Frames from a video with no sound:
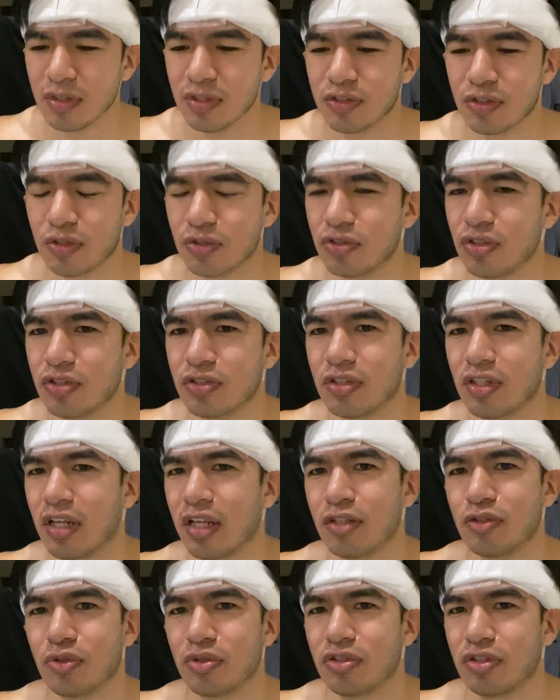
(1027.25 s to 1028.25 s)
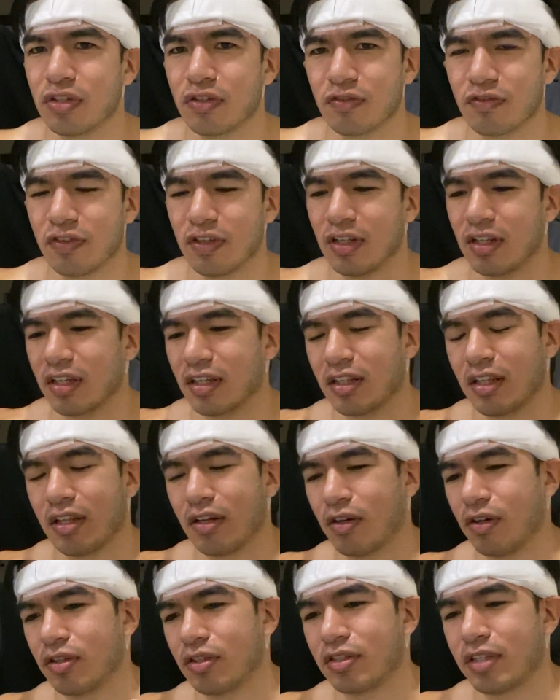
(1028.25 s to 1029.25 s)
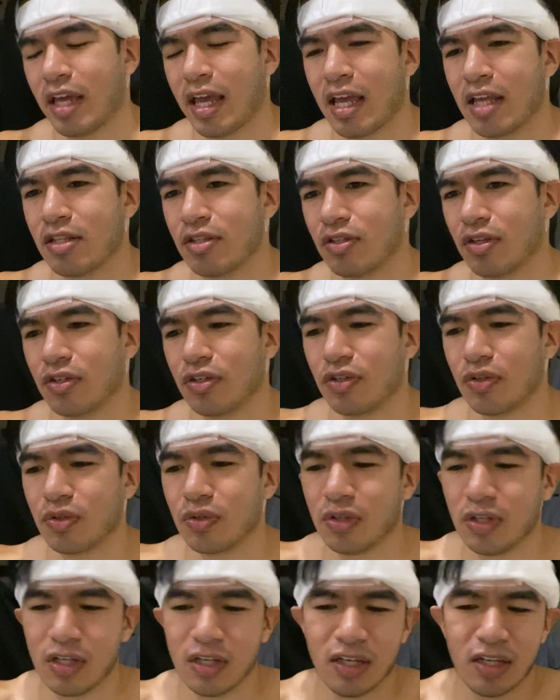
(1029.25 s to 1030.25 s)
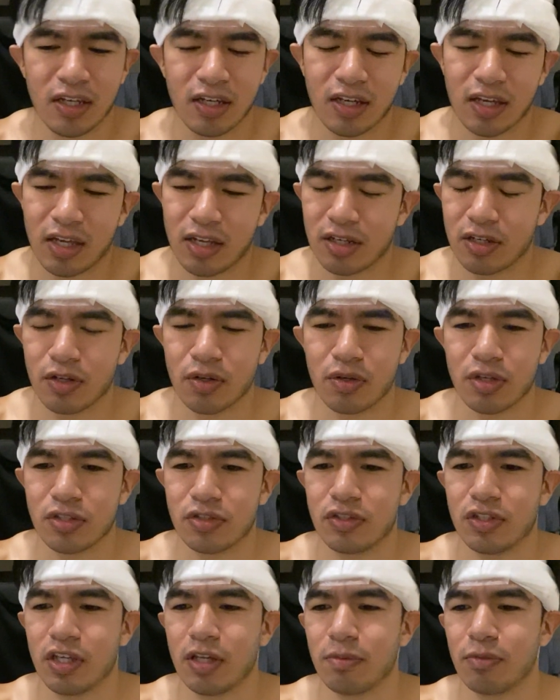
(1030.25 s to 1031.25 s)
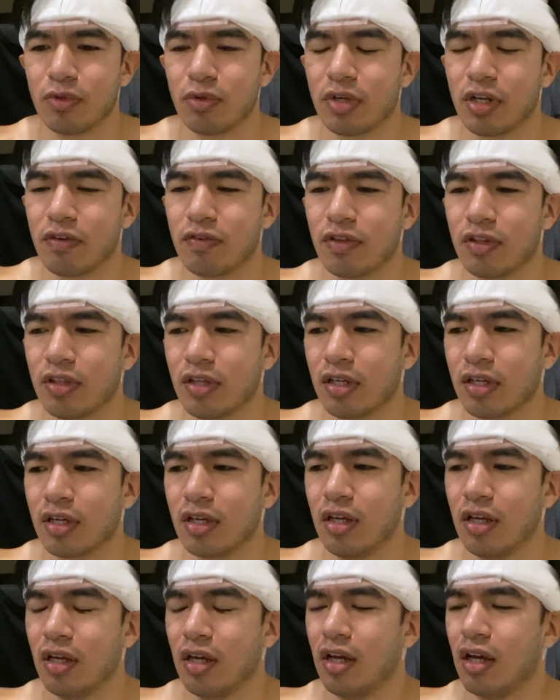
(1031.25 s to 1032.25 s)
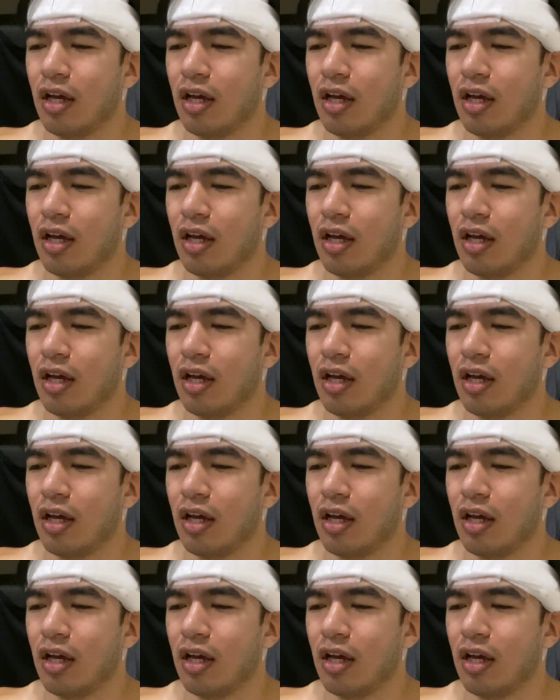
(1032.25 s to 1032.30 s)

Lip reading: So it's just an interesting feeling, and then all these hands on you, and his team doing everything.